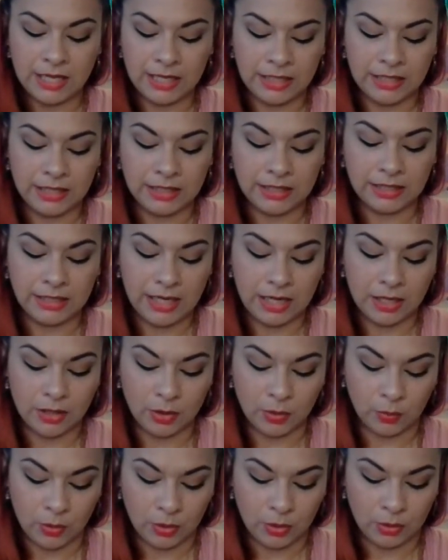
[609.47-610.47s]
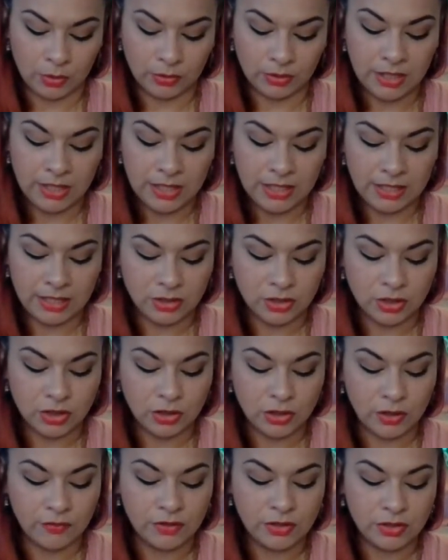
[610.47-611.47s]
in the outer world in
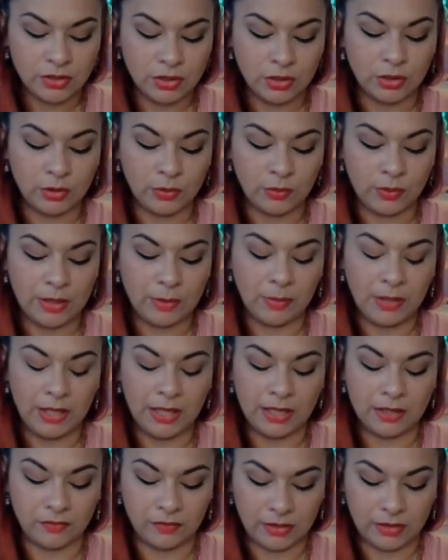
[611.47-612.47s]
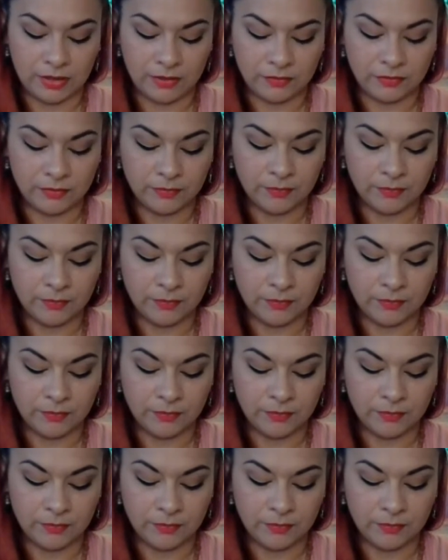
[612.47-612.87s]
service to the great plan of love.